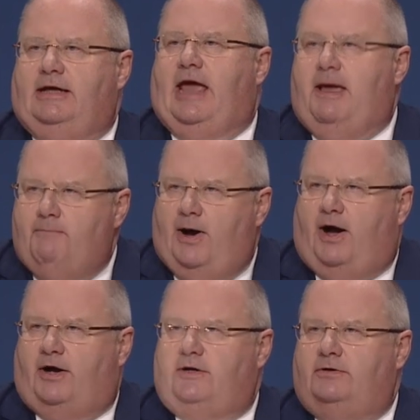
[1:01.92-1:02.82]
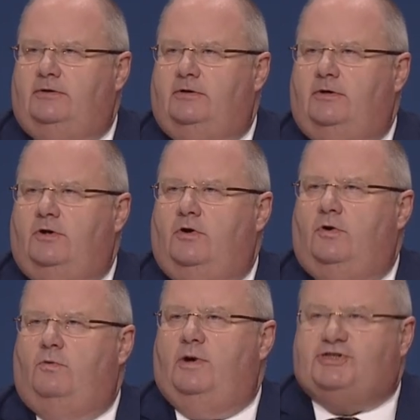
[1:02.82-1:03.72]
came back,
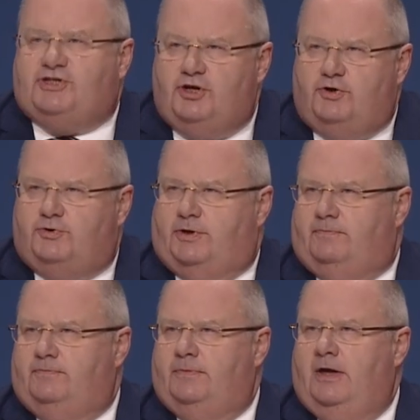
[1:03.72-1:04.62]
raised children,